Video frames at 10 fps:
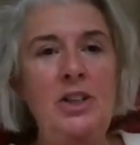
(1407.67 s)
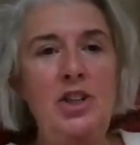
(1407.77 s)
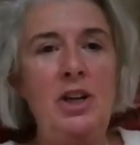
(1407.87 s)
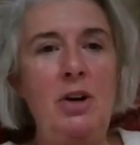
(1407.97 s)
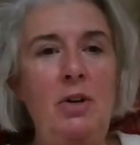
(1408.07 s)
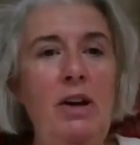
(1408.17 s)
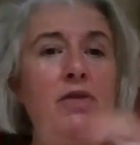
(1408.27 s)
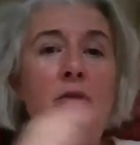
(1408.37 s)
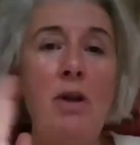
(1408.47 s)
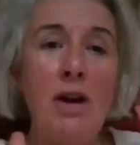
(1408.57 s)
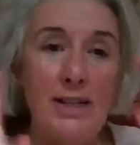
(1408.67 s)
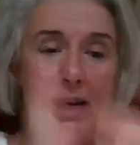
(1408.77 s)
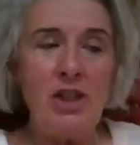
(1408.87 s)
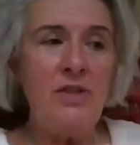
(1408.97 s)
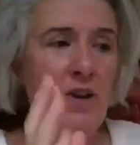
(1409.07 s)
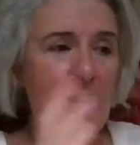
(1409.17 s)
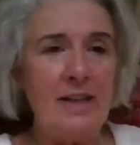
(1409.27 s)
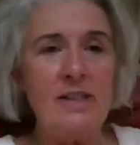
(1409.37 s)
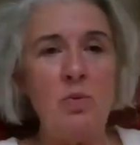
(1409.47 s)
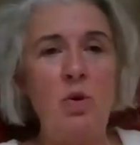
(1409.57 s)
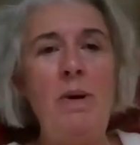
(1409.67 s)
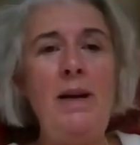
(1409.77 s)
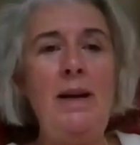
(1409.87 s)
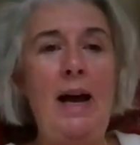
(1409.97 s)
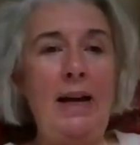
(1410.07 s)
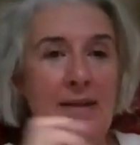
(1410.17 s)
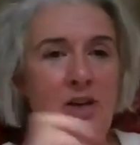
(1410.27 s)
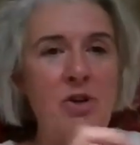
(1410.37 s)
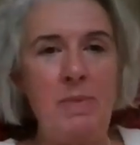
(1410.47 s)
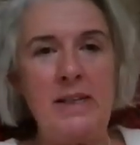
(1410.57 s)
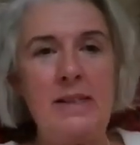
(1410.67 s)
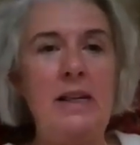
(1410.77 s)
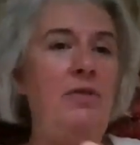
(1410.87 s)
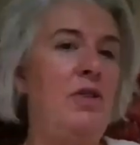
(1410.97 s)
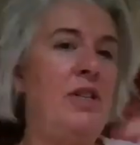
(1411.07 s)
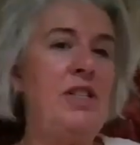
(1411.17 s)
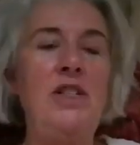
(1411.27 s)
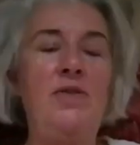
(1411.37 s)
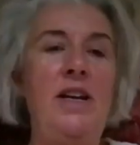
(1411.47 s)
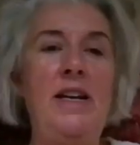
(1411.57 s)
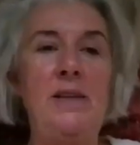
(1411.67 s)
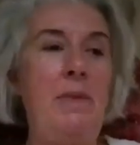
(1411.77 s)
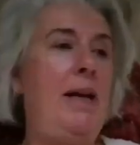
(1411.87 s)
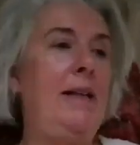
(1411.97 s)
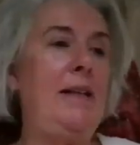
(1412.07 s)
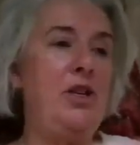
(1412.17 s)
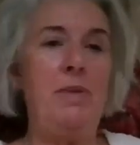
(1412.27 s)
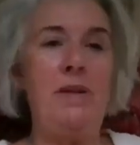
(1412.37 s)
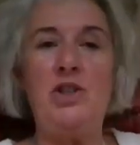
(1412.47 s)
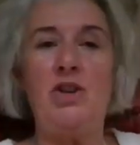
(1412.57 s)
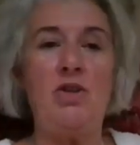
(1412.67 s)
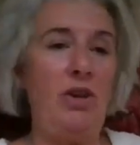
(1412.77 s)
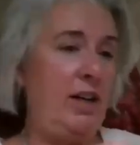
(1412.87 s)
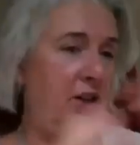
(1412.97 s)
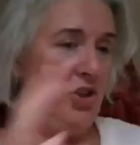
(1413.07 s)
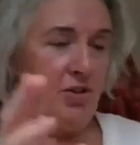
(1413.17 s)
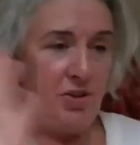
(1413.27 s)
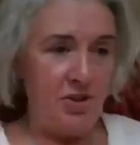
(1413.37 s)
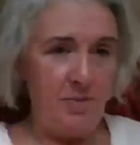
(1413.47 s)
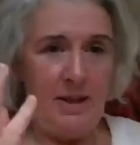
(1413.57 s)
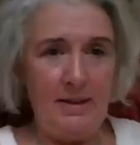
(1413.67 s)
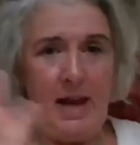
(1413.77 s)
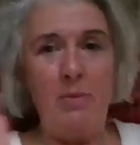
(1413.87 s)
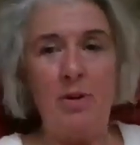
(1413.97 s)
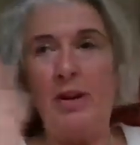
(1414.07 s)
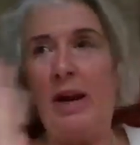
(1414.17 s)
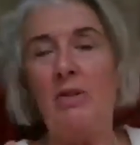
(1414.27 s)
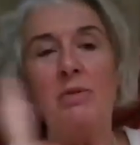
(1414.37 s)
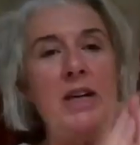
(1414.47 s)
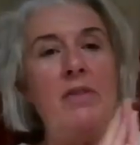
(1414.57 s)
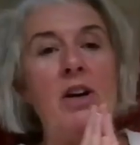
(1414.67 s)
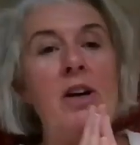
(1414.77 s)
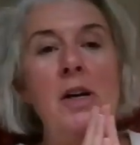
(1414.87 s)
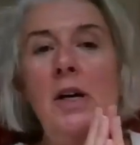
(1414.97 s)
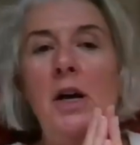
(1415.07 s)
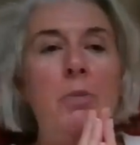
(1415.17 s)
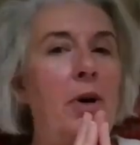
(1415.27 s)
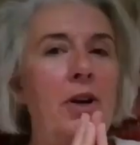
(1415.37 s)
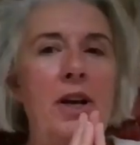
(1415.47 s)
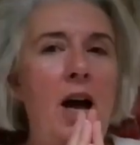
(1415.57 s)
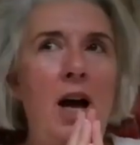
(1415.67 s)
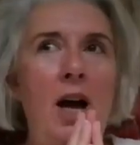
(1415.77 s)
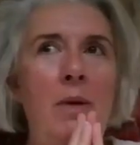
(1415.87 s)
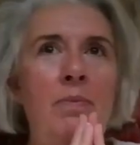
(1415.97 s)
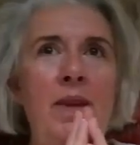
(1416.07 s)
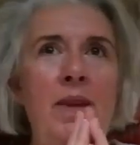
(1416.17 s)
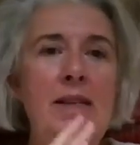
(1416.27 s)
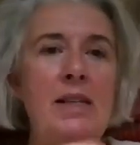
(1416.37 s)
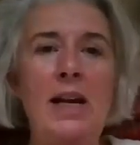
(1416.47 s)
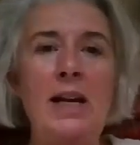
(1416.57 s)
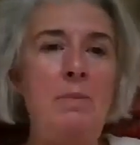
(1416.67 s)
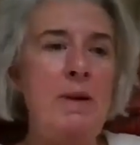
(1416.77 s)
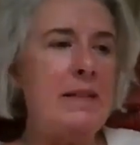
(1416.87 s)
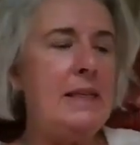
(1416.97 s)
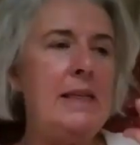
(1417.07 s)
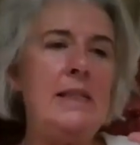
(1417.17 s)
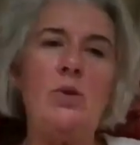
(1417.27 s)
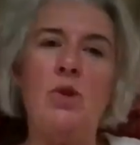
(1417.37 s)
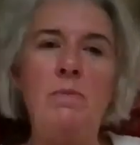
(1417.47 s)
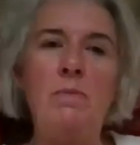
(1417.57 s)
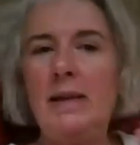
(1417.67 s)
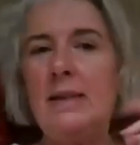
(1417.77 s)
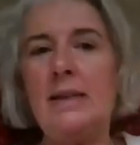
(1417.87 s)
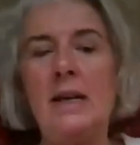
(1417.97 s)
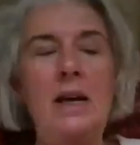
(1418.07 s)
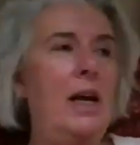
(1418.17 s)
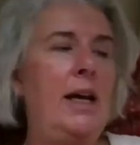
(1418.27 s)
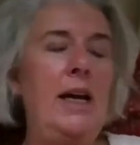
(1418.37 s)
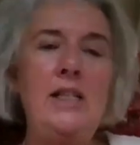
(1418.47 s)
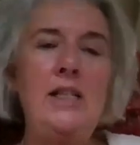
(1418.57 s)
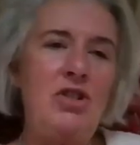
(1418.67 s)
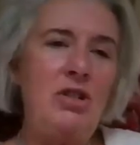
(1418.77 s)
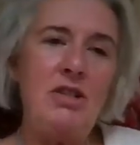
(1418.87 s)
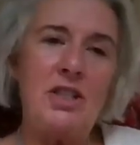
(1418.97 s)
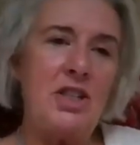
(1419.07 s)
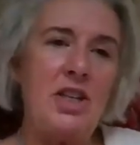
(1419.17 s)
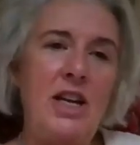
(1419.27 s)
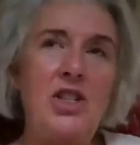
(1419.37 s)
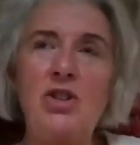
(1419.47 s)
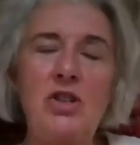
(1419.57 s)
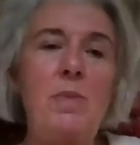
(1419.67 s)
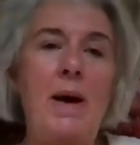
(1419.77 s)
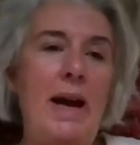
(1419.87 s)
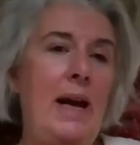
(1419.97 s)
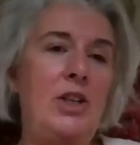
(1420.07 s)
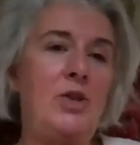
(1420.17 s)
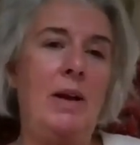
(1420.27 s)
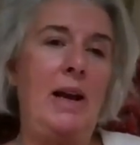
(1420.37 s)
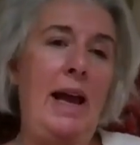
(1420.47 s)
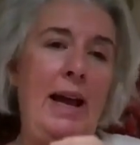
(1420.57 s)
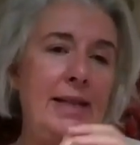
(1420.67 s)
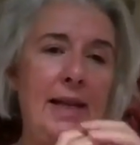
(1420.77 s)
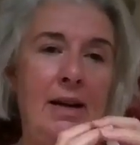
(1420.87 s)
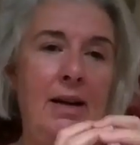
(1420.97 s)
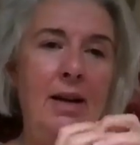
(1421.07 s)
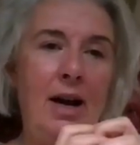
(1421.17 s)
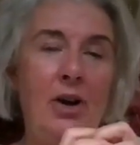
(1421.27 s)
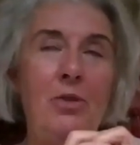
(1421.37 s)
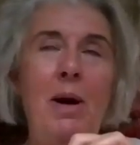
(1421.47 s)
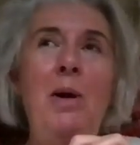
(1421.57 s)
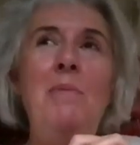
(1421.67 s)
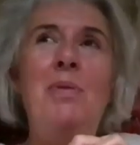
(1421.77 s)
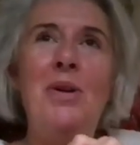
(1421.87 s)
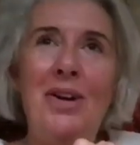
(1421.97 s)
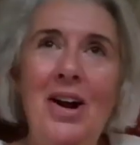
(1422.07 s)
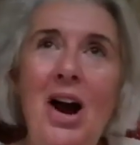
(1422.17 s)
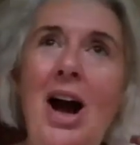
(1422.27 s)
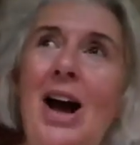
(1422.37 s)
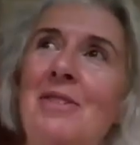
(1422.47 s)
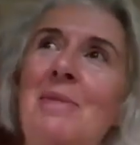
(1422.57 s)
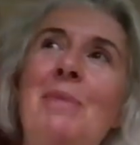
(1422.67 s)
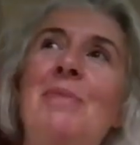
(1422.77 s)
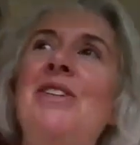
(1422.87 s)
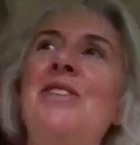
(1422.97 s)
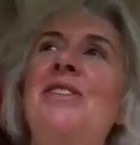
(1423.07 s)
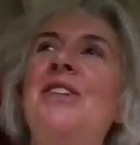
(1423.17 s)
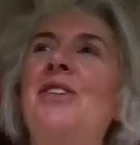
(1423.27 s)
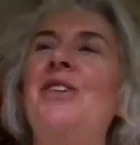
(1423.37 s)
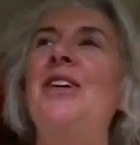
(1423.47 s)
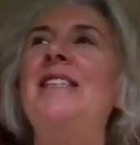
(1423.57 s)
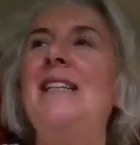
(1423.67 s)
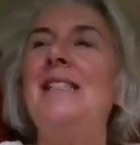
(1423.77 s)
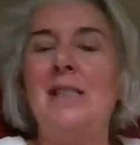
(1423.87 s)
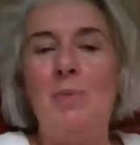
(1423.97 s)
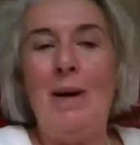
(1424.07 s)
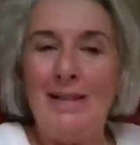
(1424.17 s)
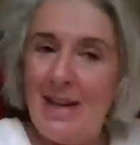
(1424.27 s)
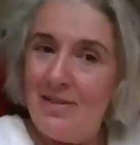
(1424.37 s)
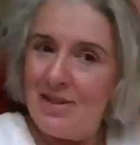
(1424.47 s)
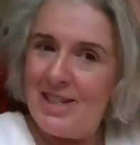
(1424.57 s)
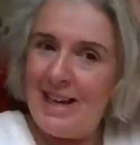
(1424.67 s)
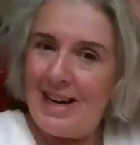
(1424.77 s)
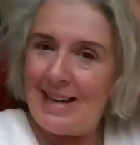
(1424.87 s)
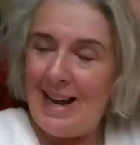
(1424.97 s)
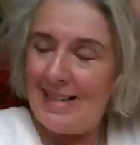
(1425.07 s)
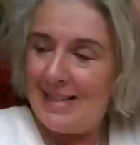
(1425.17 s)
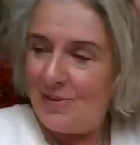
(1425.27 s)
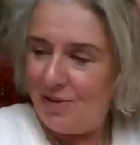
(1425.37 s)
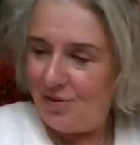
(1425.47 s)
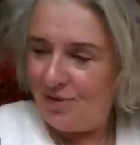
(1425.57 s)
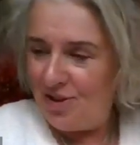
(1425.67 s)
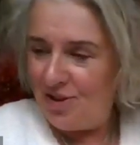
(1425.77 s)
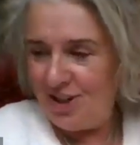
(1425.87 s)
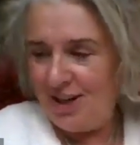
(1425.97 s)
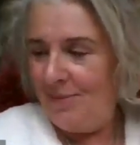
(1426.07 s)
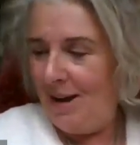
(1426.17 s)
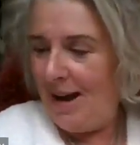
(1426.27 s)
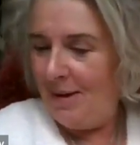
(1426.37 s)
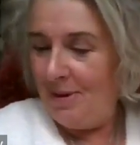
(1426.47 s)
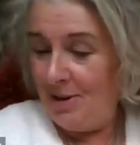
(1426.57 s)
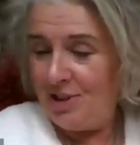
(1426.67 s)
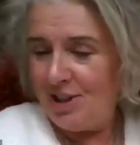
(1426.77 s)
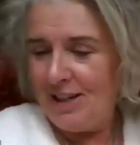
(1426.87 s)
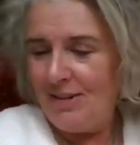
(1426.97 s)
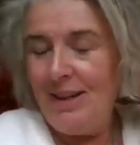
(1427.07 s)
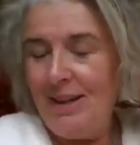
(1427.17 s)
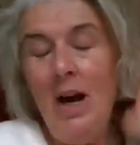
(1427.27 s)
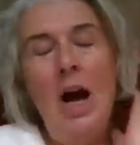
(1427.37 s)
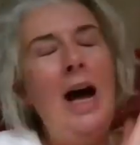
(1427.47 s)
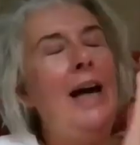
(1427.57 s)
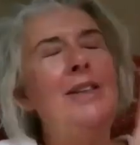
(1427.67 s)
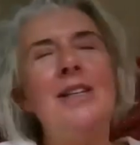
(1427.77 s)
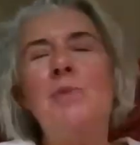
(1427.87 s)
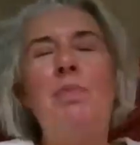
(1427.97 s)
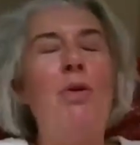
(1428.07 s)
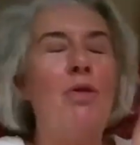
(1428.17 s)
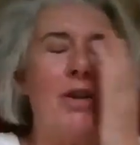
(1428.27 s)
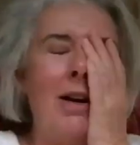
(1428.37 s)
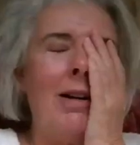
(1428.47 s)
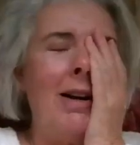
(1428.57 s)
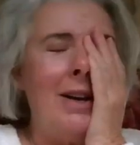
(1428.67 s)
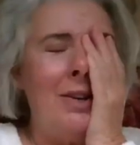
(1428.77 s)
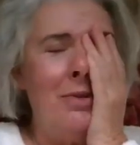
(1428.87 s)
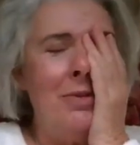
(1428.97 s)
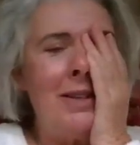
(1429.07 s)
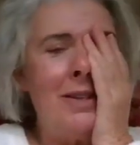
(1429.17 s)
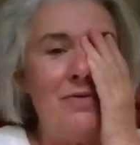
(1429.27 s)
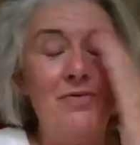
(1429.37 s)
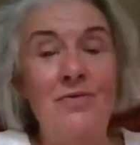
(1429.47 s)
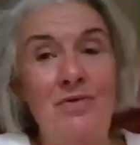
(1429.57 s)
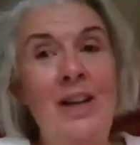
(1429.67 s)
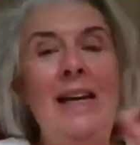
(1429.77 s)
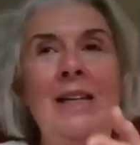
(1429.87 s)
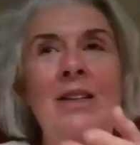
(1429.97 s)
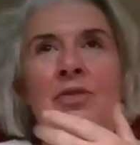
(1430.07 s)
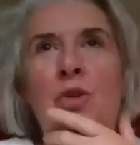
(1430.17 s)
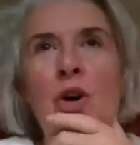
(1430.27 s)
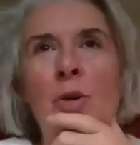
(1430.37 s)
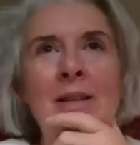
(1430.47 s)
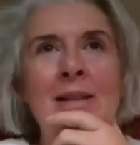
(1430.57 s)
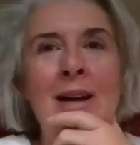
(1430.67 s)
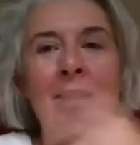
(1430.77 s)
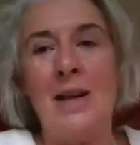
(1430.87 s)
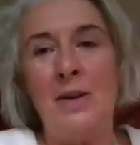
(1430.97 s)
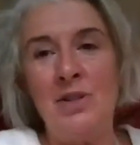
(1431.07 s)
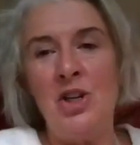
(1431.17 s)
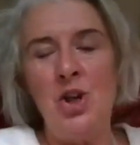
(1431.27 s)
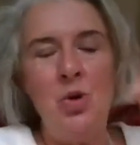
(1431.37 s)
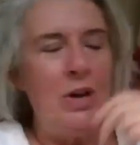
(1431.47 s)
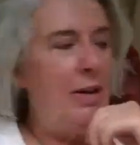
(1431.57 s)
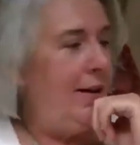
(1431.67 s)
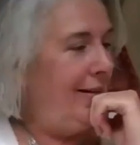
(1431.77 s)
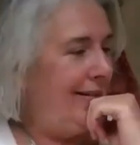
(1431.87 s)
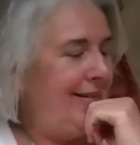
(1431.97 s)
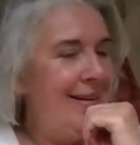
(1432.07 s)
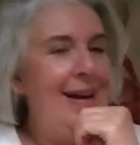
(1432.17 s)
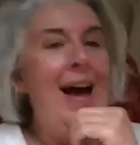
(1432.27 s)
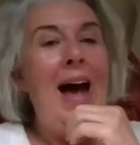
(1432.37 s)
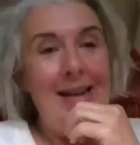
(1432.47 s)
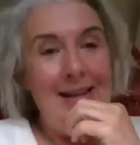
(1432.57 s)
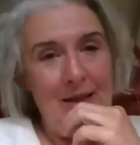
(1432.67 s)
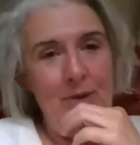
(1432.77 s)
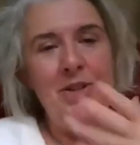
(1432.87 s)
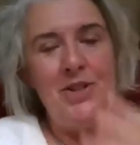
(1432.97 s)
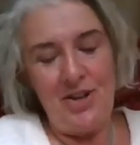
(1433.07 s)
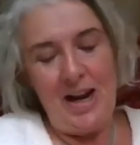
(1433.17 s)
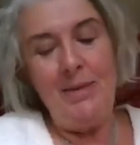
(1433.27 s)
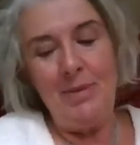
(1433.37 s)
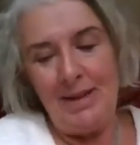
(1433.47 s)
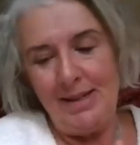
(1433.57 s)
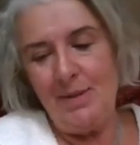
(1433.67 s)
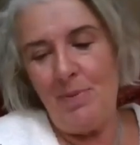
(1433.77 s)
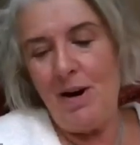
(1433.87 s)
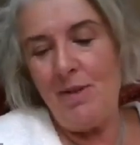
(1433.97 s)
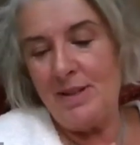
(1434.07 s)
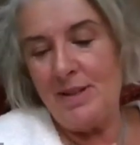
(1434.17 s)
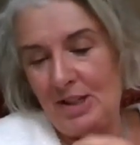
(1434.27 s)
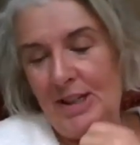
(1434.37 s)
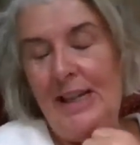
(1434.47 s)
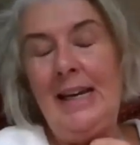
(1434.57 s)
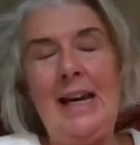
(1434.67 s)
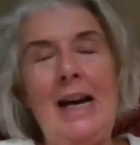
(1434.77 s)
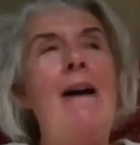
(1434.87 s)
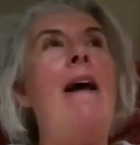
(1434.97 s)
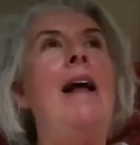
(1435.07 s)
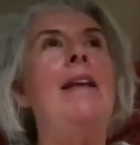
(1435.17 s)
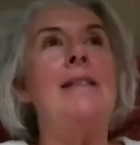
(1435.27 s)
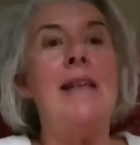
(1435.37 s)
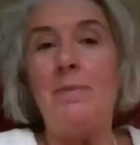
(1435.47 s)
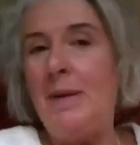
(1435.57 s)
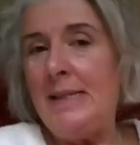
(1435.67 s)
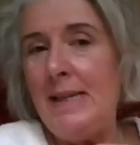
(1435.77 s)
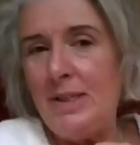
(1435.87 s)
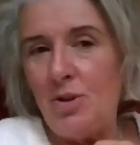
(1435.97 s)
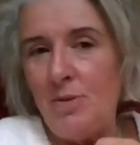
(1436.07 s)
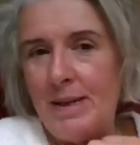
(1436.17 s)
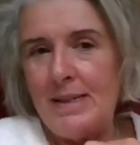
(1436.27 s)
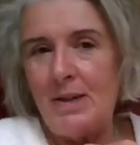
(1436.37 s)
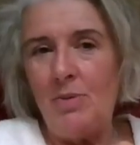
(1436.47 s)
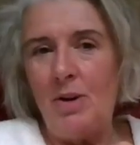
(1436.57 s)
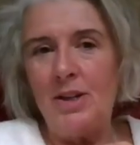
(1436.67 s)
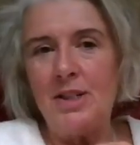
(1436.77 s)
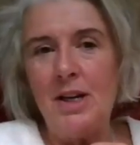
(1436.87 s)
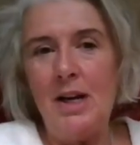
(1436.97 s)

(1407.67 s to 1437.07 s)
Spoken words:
If you are identifying as a woman, then you're Miss. If you're identifying as a man, then you're Mr. Or you can choose to be them or there or whatever. But this like Mrs. or Miss is just, it does my actual head in. I remember years ago going down to Specsavers to get glasses for the first time here in Dunleary, and this poor guy who was filling in the form as I was a new client, and he said, "And what's your name?" And I said, "Barbara Scully." "Yeah, and is that Mrs. or Miss or what?"